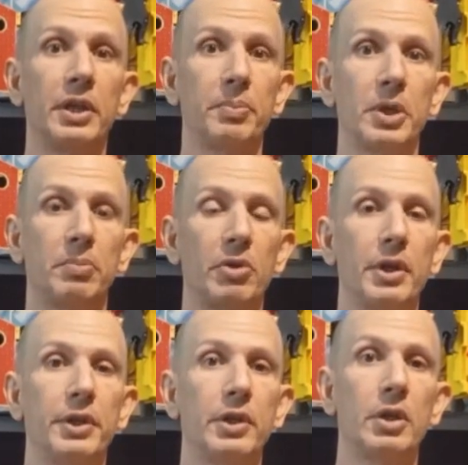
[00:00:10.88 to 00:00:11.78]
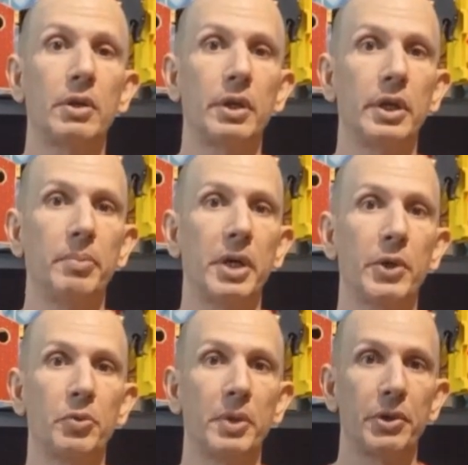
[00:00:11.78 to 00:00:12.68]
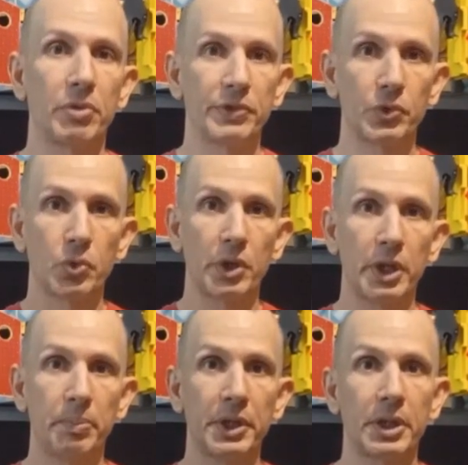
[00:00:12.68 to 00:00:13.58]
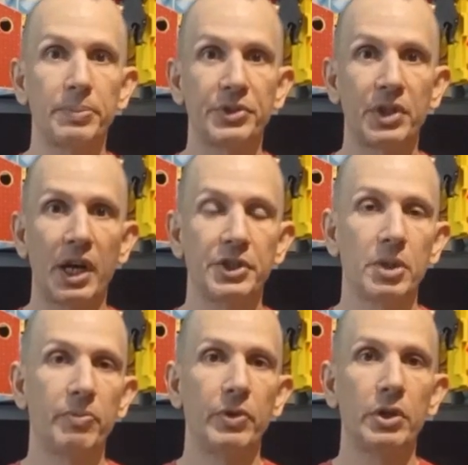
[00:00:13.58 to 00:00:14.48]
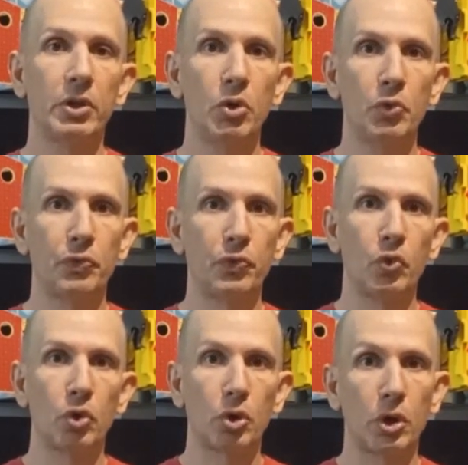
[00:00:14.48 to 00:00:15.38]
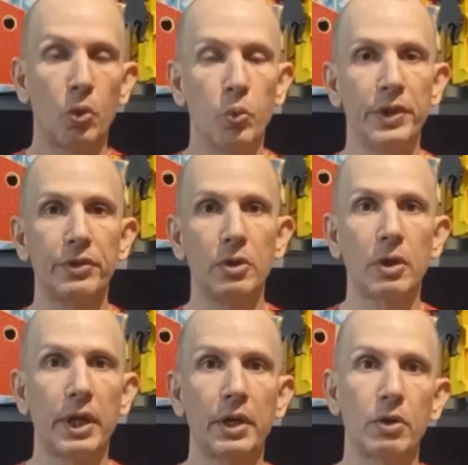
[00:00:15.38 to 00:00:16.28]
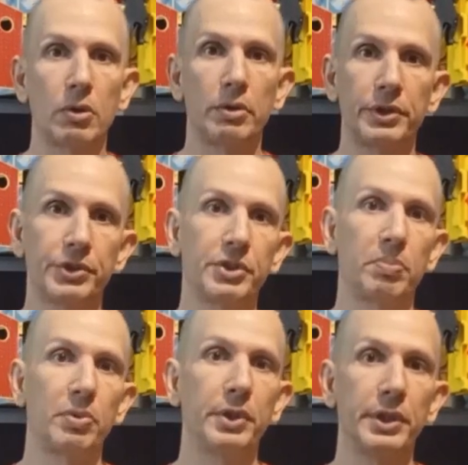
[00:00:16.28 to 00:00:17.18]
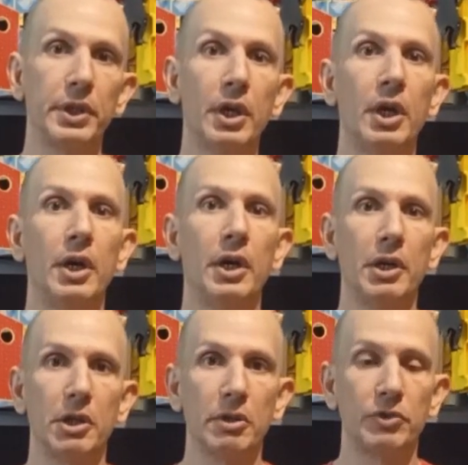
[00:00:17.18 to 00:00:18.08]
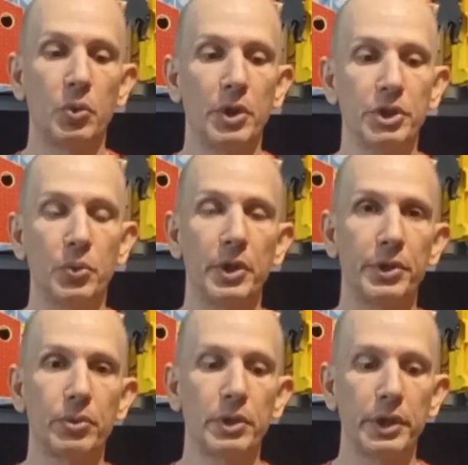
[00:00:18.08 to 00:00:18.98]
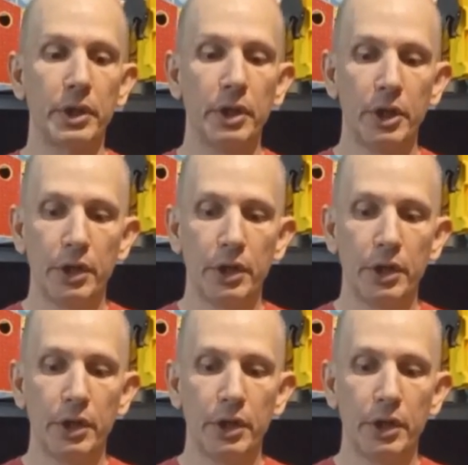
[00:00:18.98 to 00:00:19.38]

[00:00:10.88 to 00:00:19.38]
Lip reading: 8 Brian here, and I'm back with my thrift store and pickups catch-up video for winter and early spring of 2023.